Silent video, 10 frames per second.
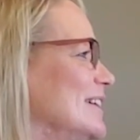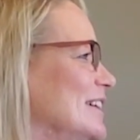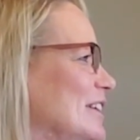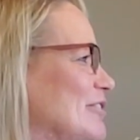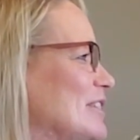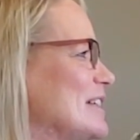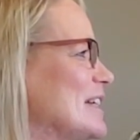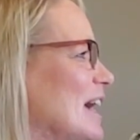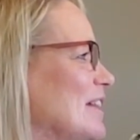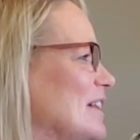If it's
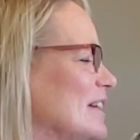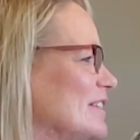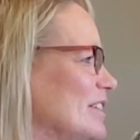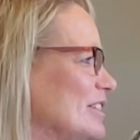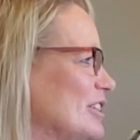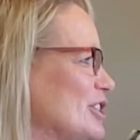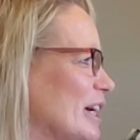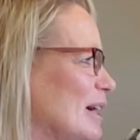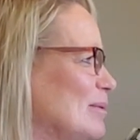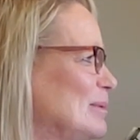not, then it's just a
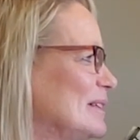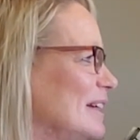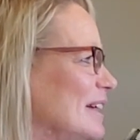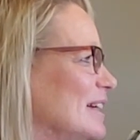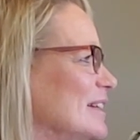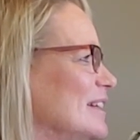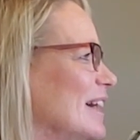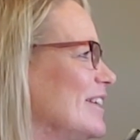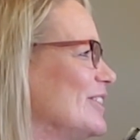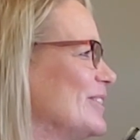job. And
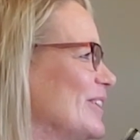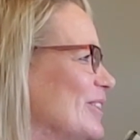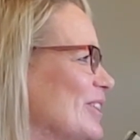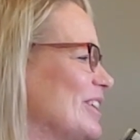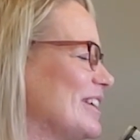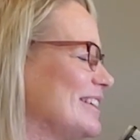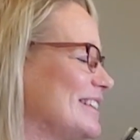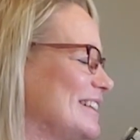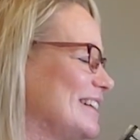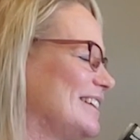I don't know that
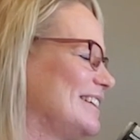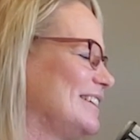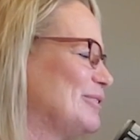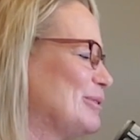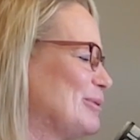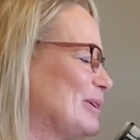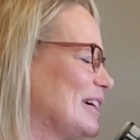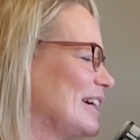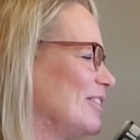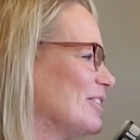it would
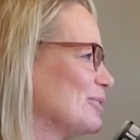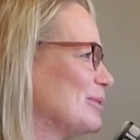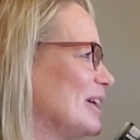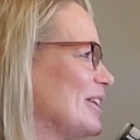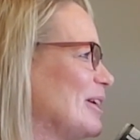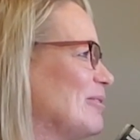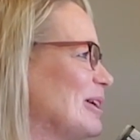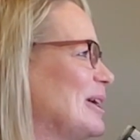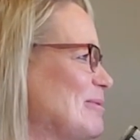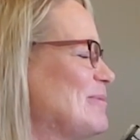work out as well that
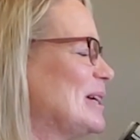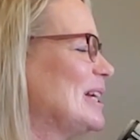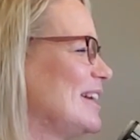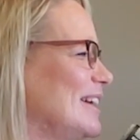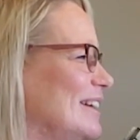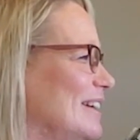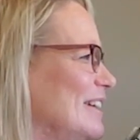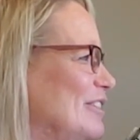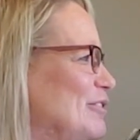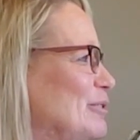way. But
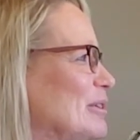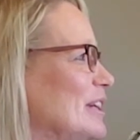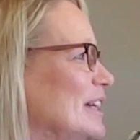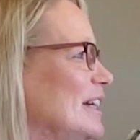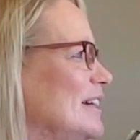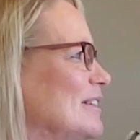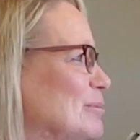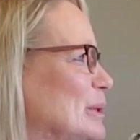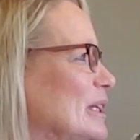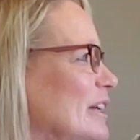if you really
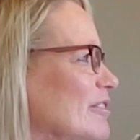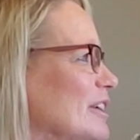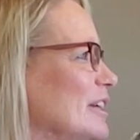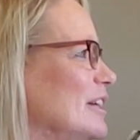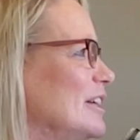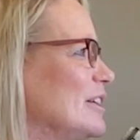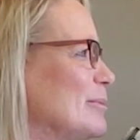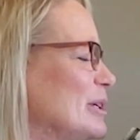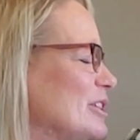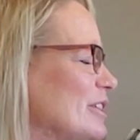believe in the
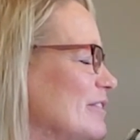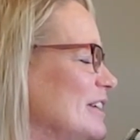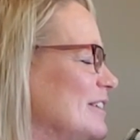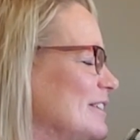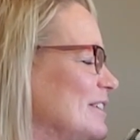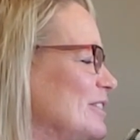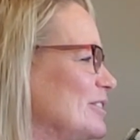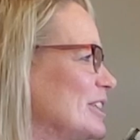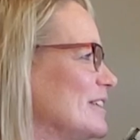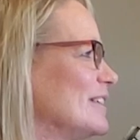mission of the
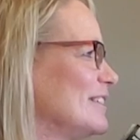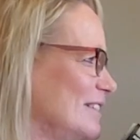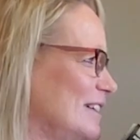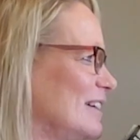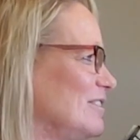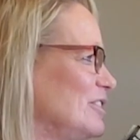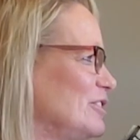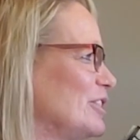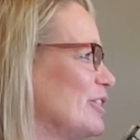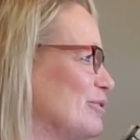institution, then you
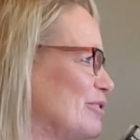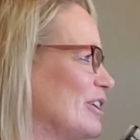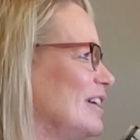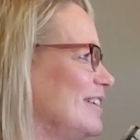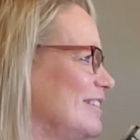should go for it.